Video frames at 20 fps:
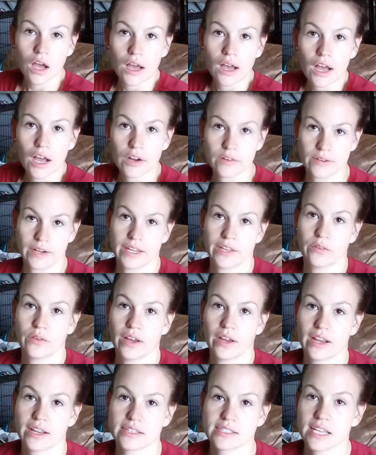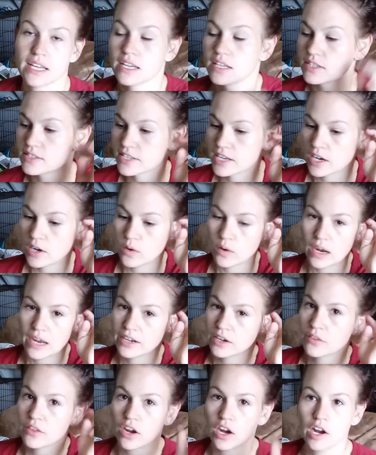Alright you guys, so I
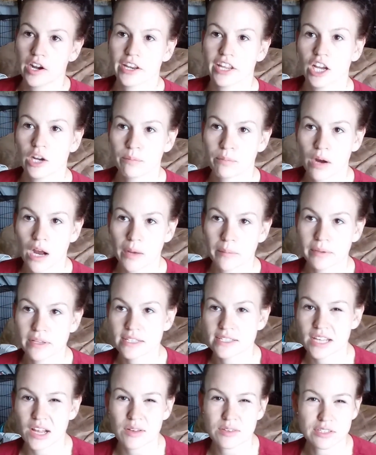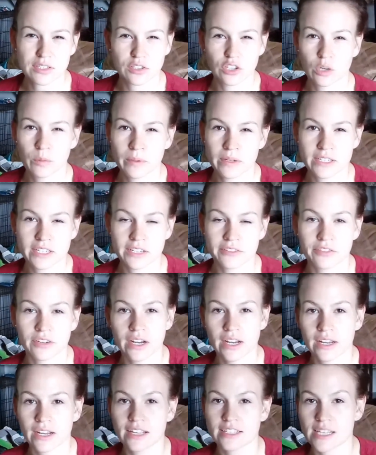know the audio probably sounds a little bit
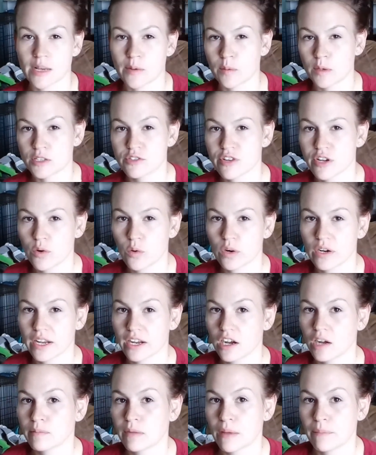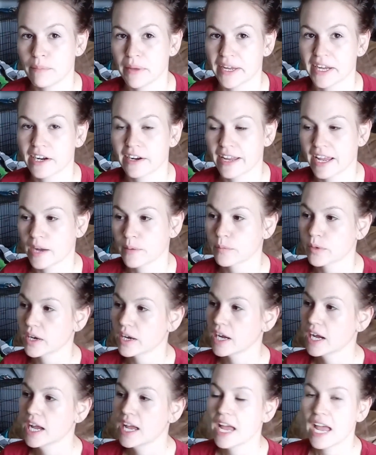different because I was recording on my bigger camera
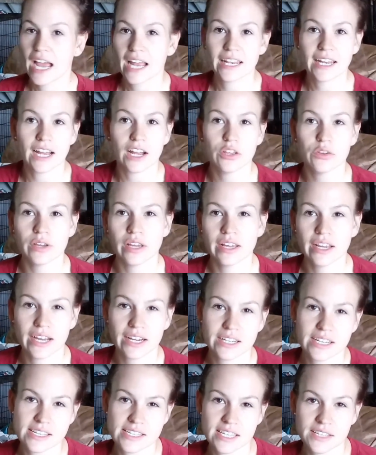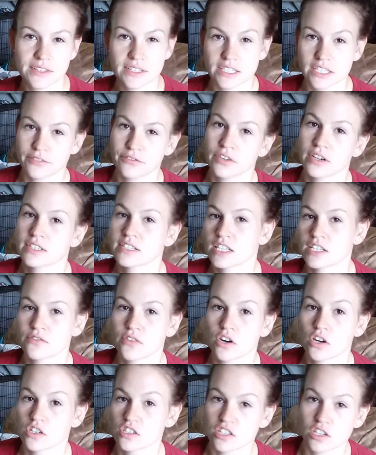and now you can kind of see the difference as
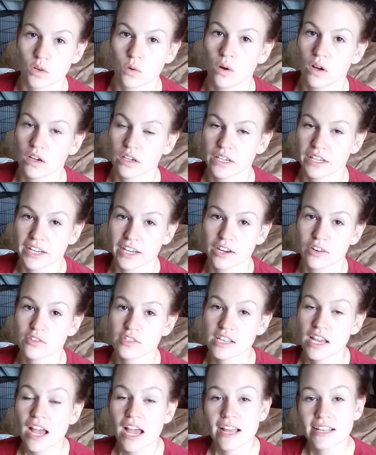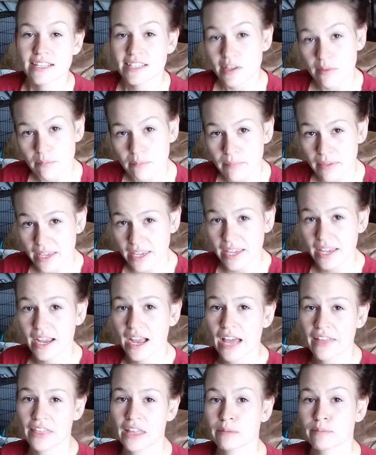far as the quality goes. To me, I
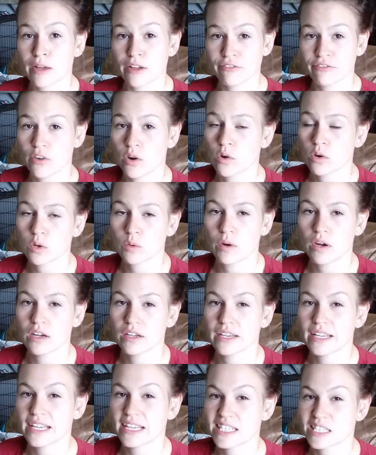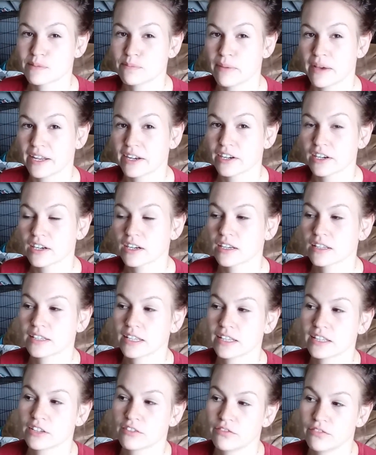think my phone quality is better than
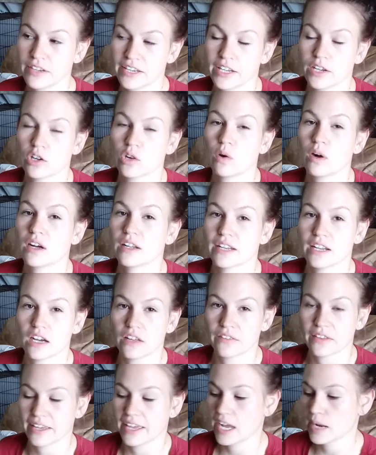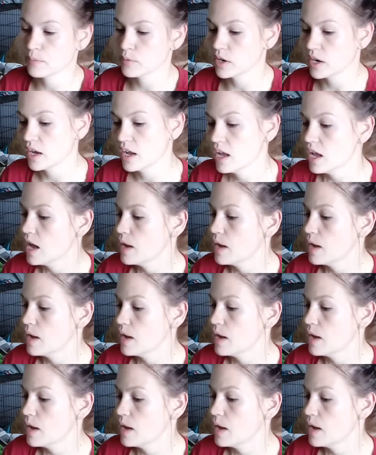the video quality on the camera.